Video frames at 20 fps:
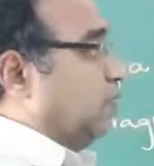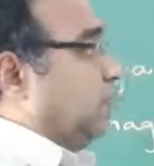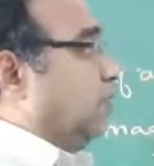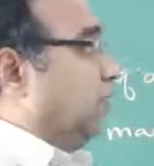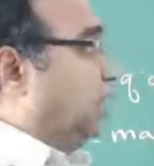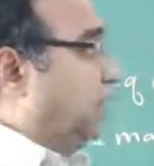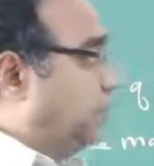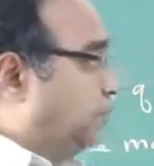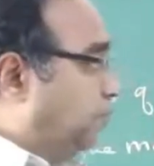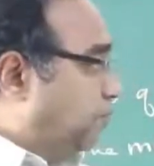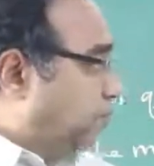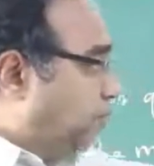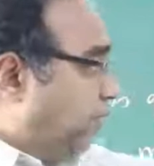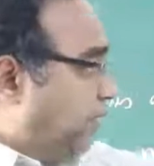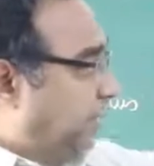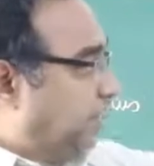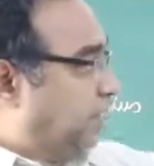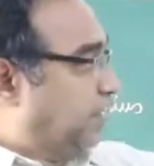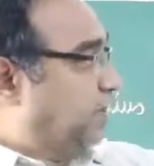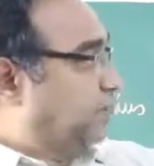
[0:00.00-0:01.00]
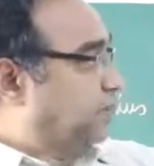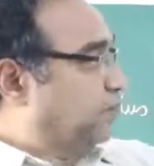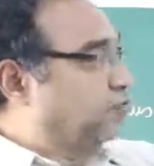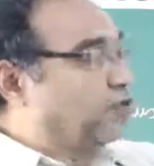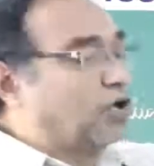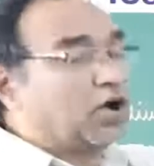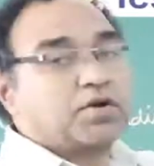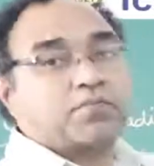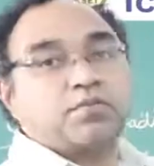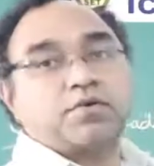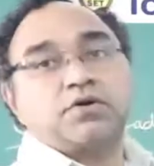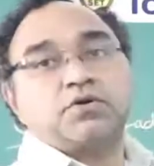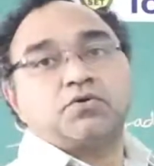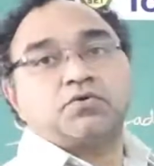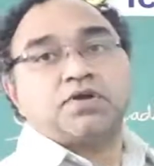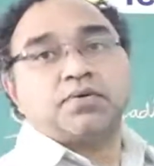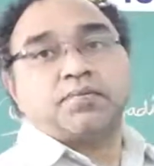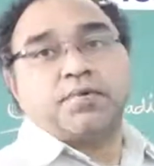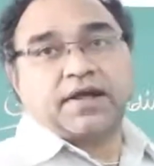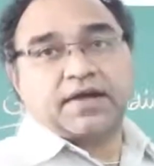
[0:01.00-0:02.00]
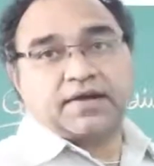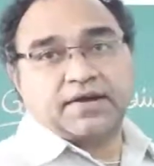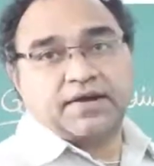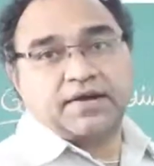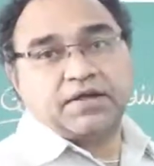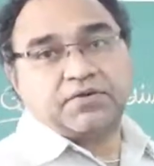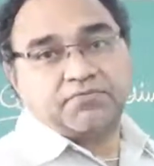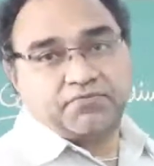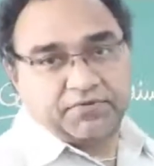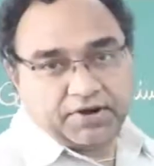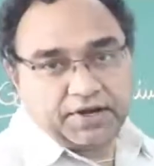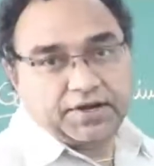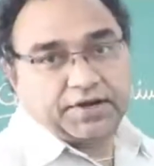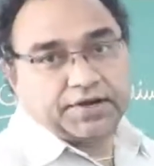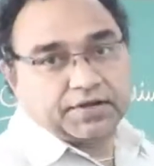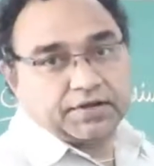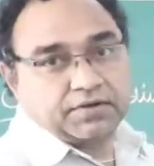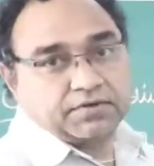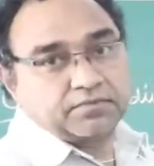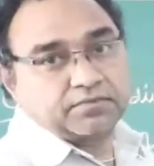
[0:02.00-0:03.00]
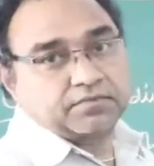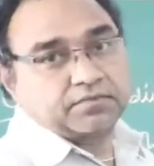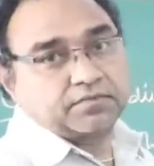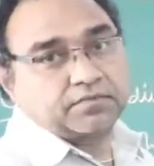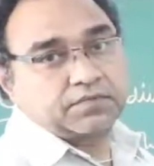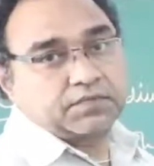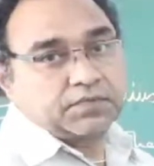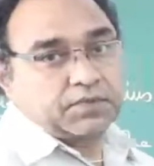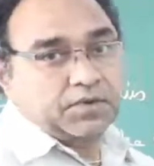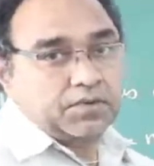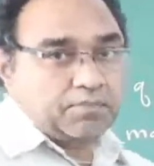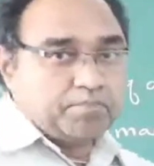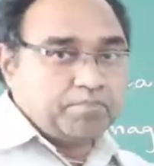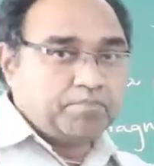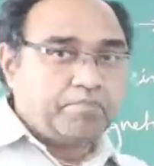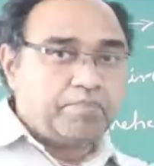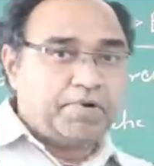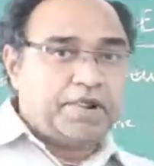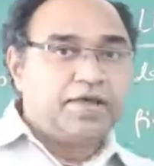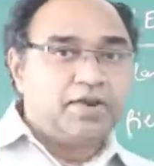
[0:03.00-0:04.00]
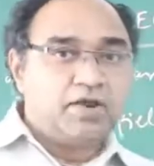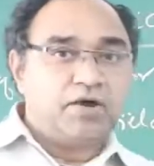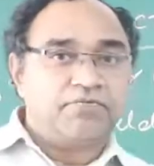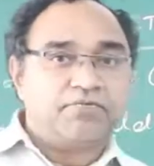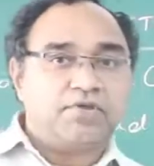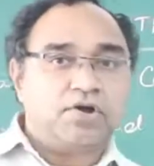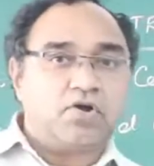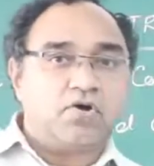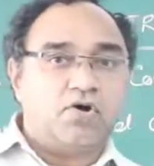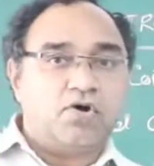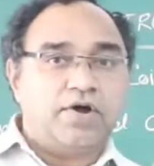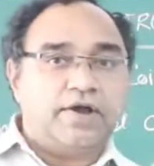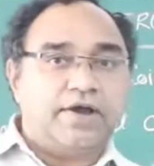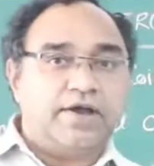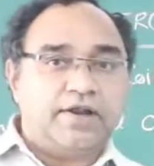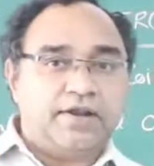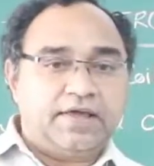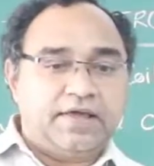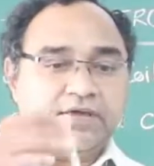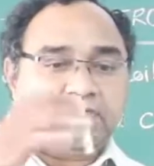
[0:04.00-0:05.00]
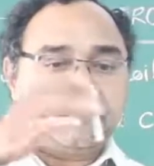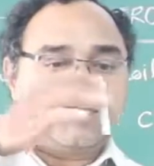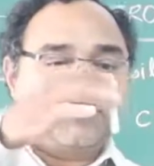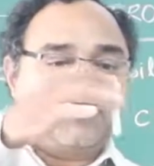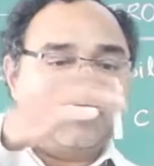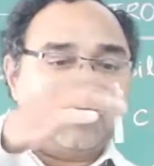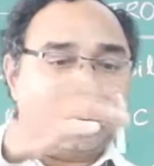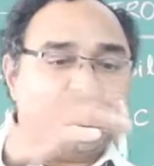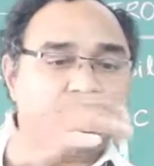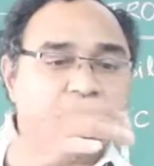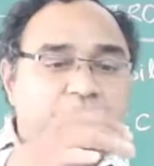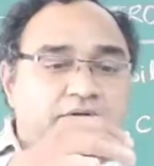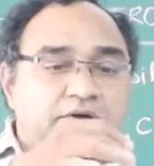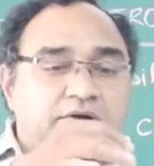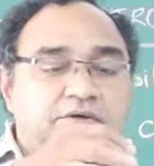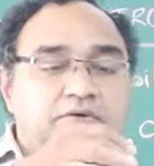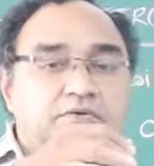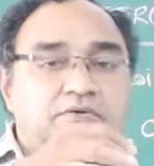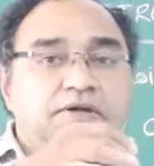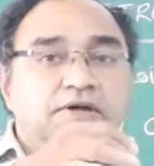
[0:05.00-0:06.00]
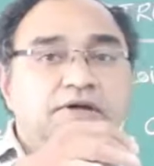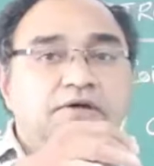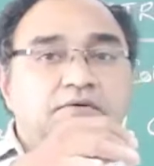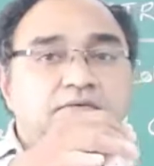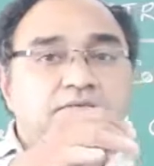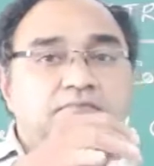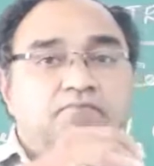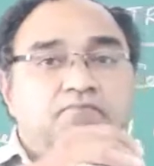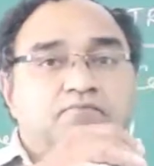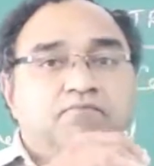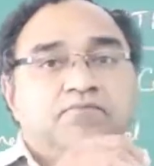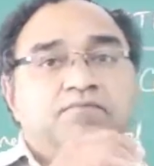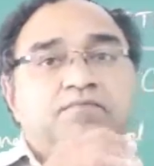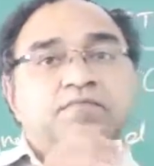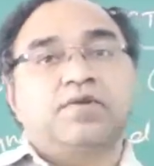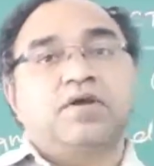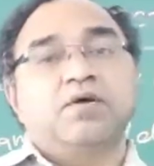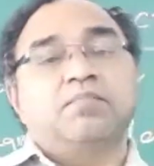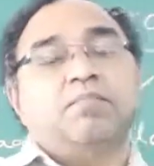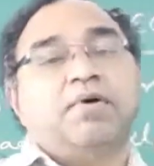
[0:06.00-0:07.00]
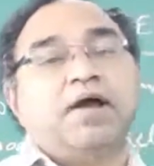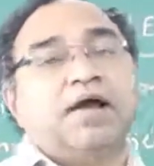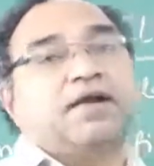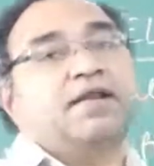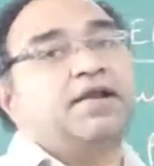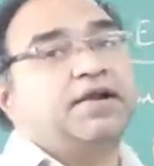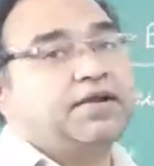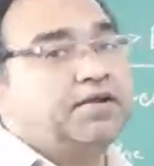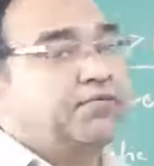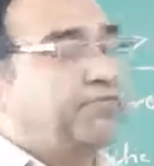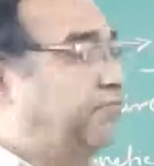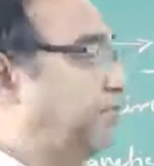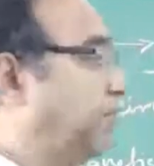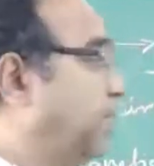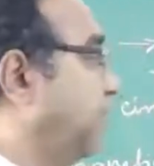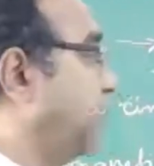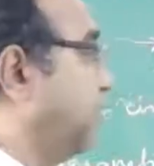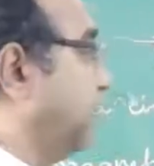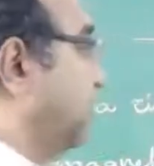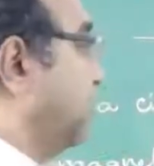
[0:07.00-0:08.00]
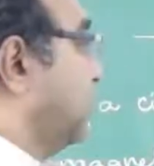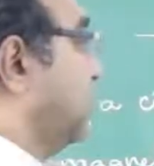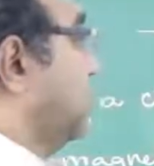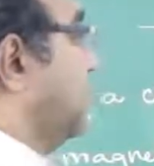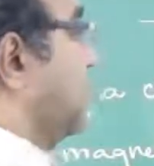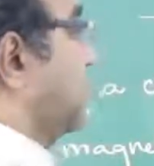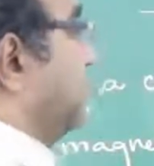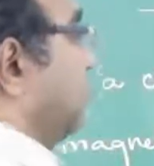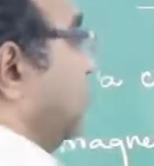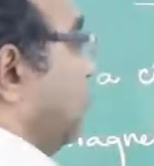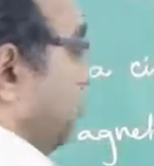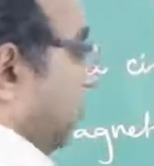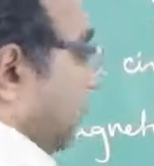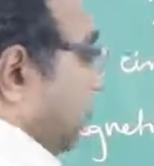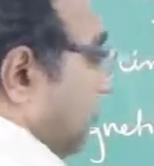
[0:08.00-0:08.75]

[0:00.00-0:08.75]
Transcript: Its plane is normal to the magnetic field. Plane of the coil is normal to the magnetic field. So we